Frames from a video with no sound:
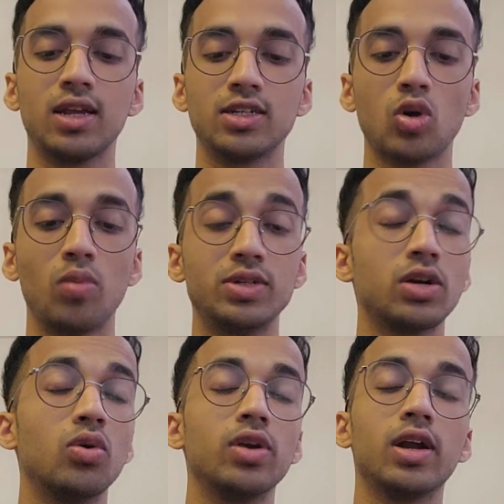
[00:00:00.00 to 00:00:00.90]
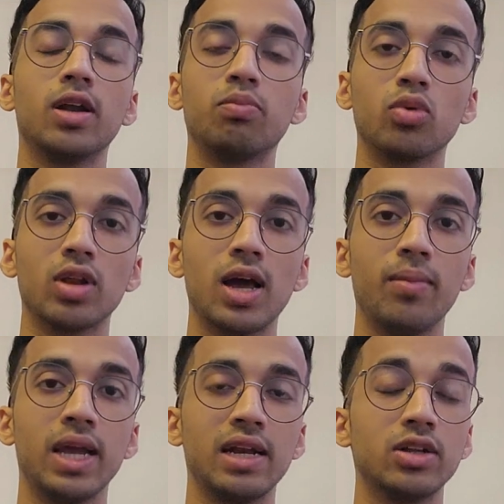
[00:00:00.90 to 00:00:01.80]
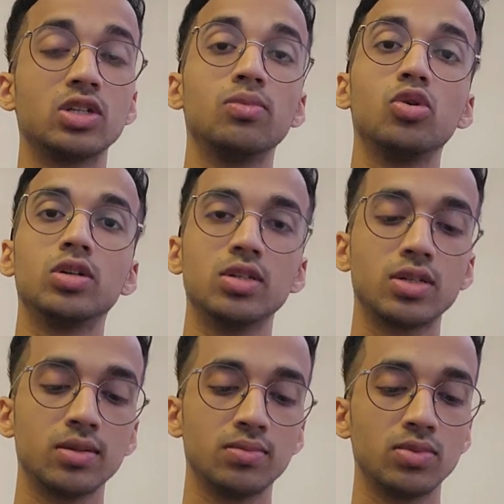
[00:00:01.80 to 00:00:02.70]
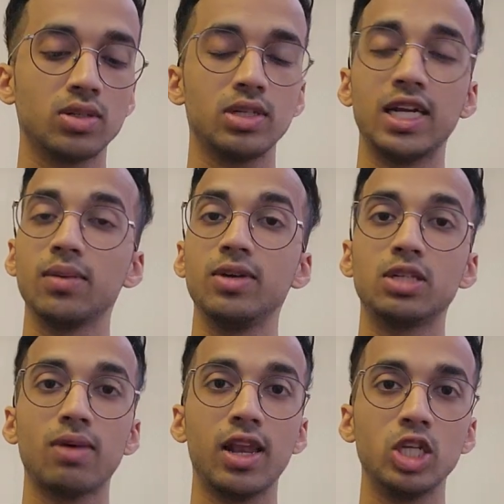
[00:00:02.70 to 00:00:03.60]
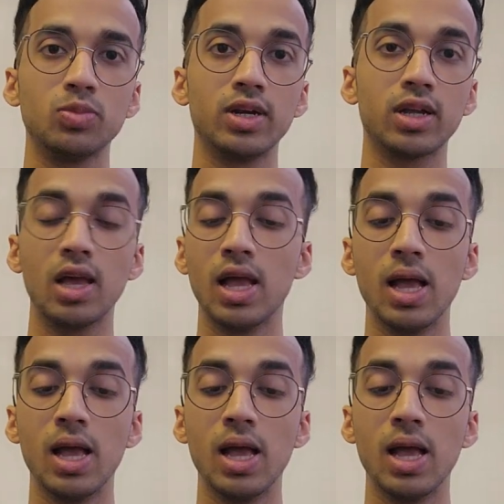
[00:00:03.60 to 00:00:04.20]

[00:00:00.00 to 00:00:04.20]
let's say, object-oriented programming, distributed systems, database management.